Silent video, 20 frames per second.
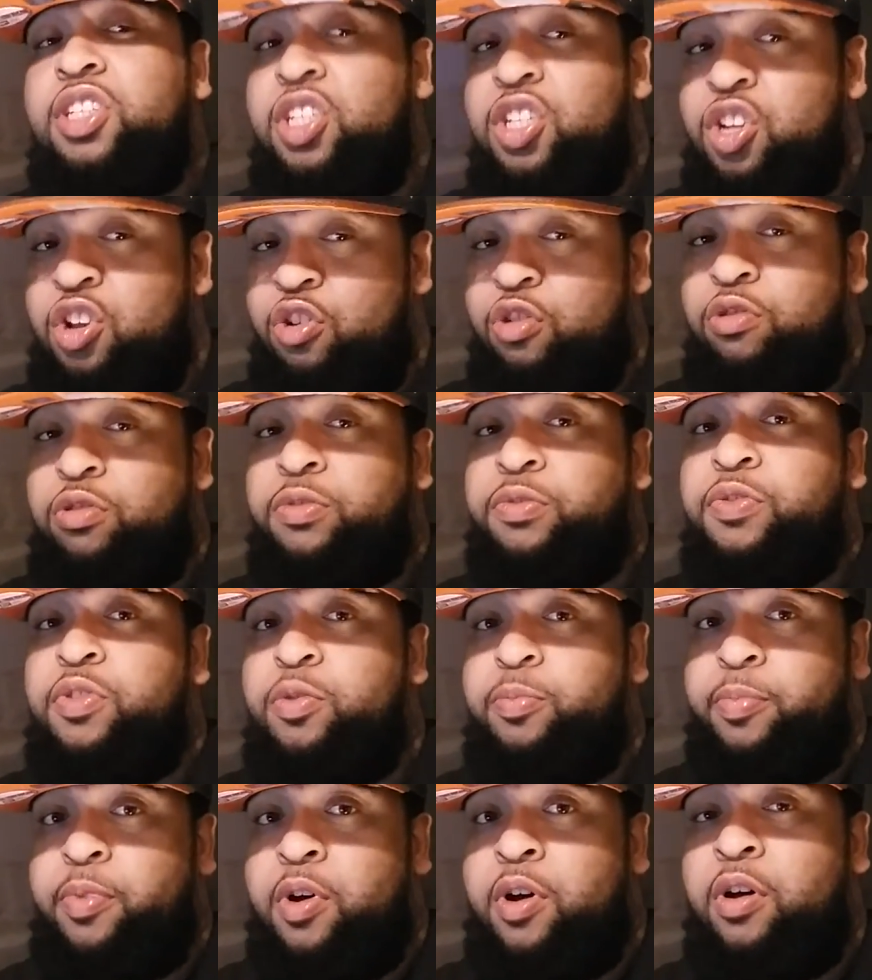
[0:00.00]
She knows
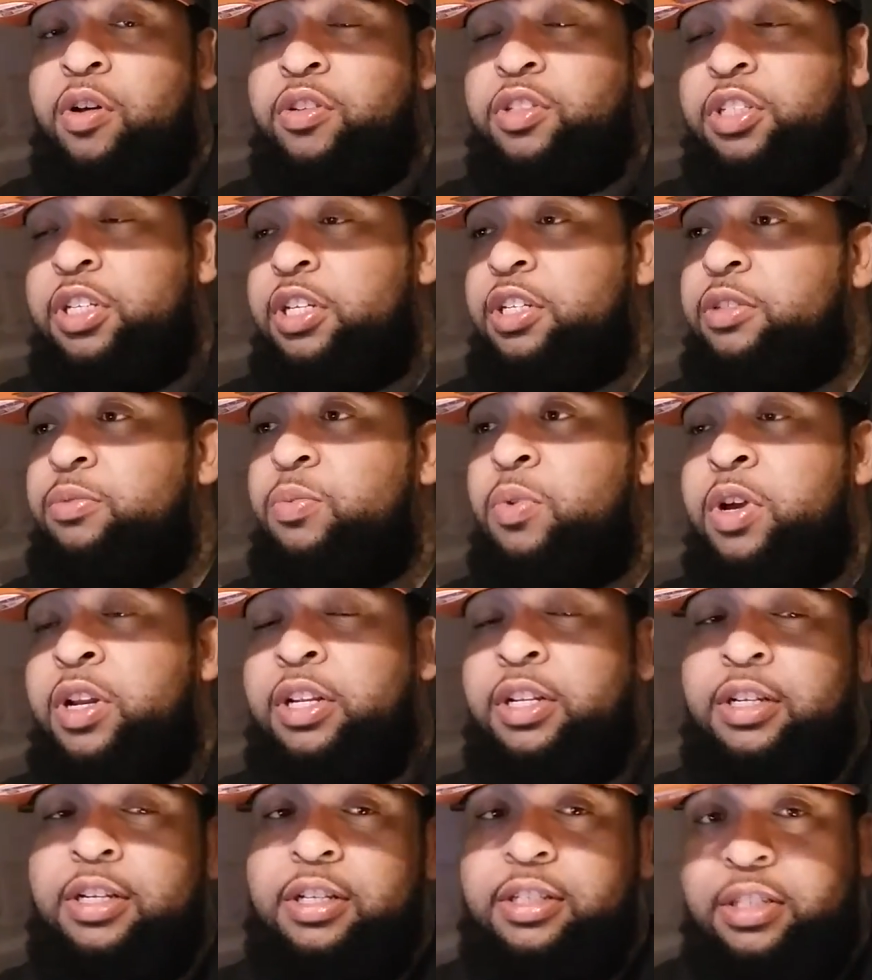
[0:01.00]
football. She's
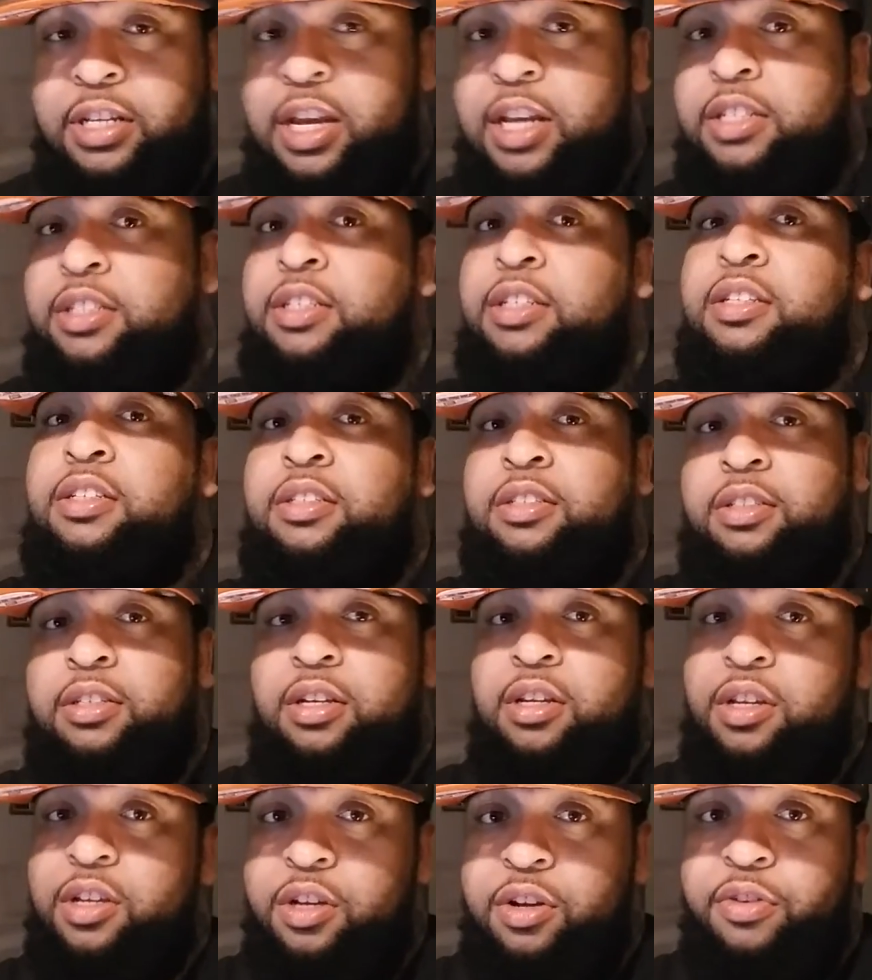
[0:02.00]
one of the contestants
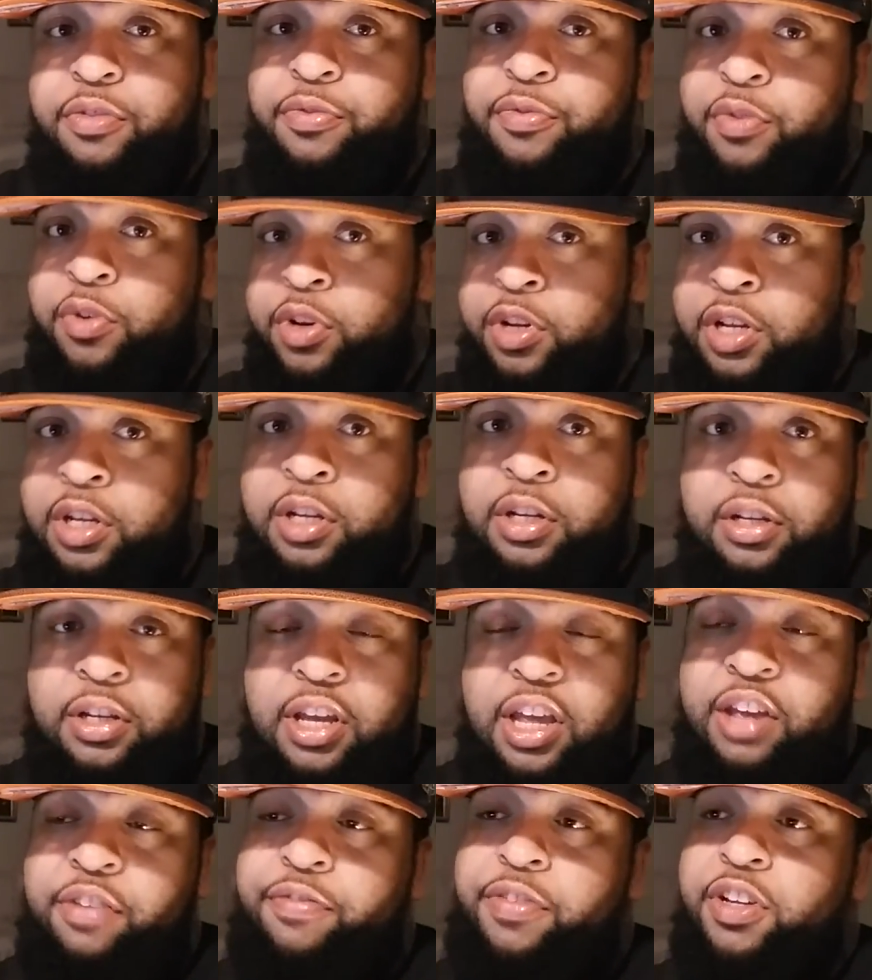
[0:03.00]
for
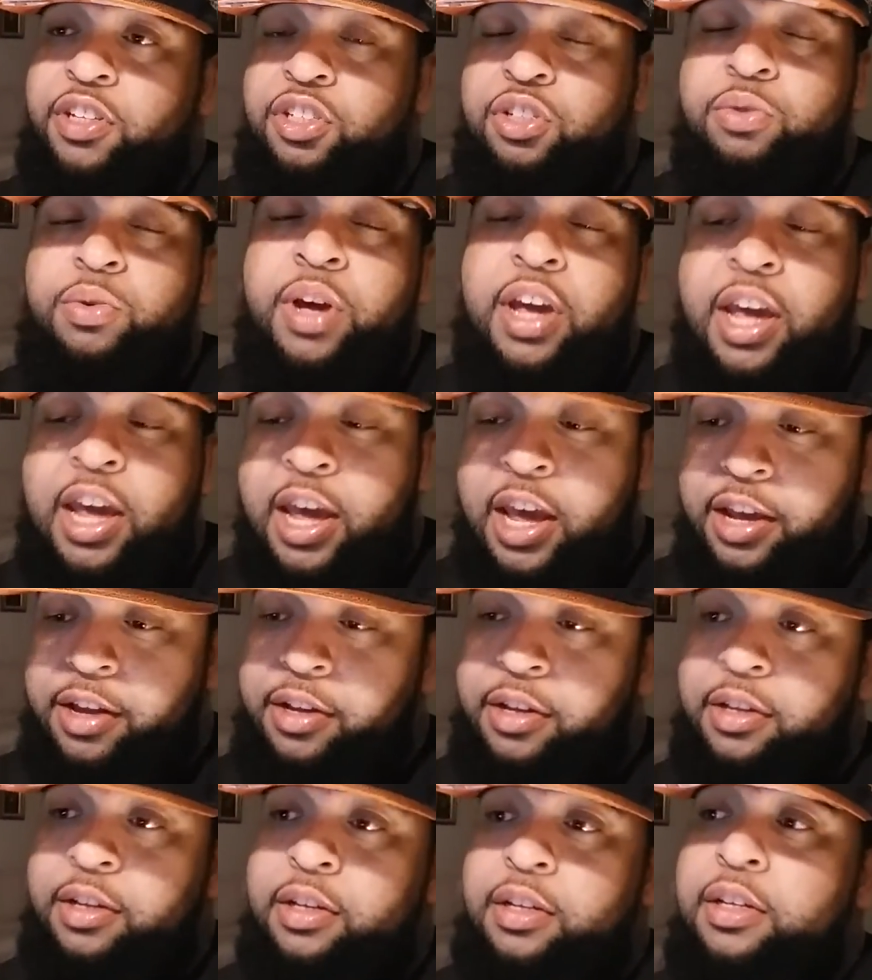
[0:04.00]
the FSU
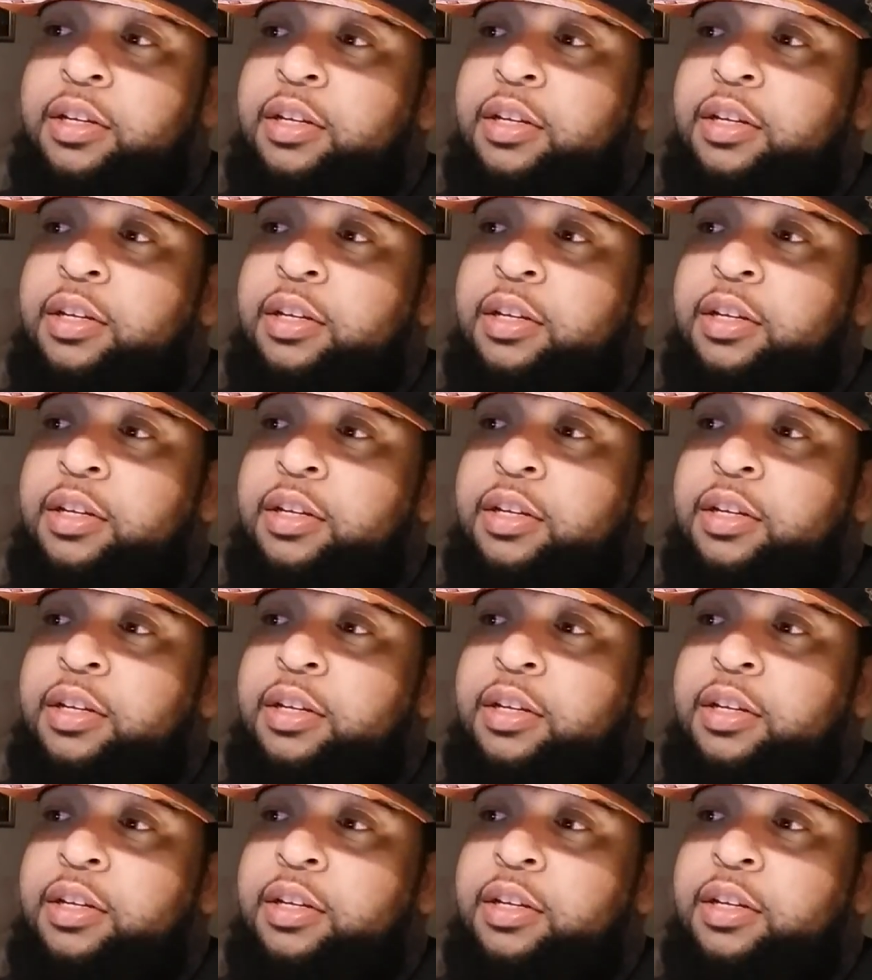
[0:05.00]
hat.